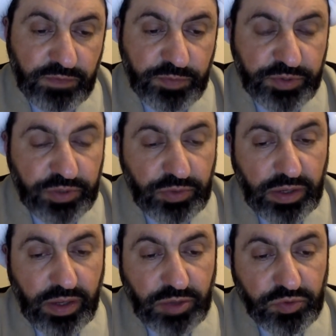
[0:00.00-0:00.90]
We pray to
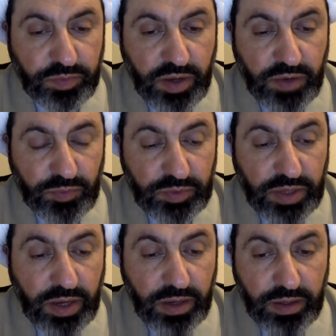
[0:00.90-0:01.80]
Allah subhanahu wa
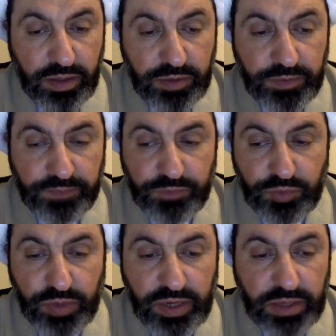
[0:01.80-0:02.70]
ta'ala
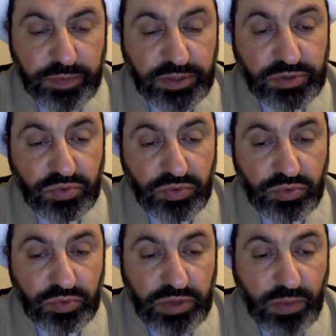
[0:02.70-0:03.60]
to help us to
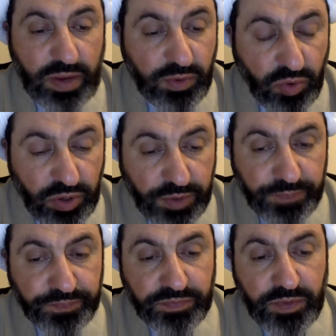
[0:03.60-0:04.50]
do tawakkul
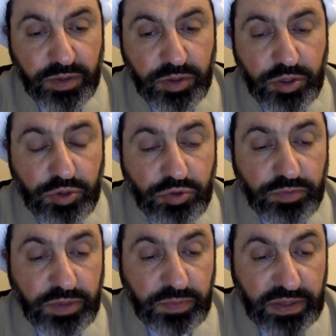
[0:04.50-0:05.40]

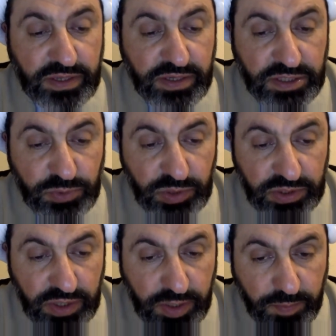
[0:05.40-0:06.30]
to be pleased
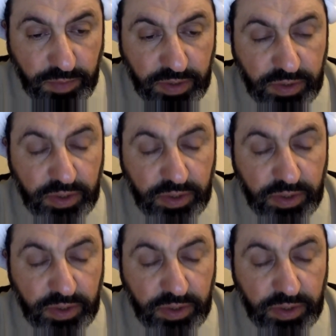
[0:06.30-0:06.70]
with him,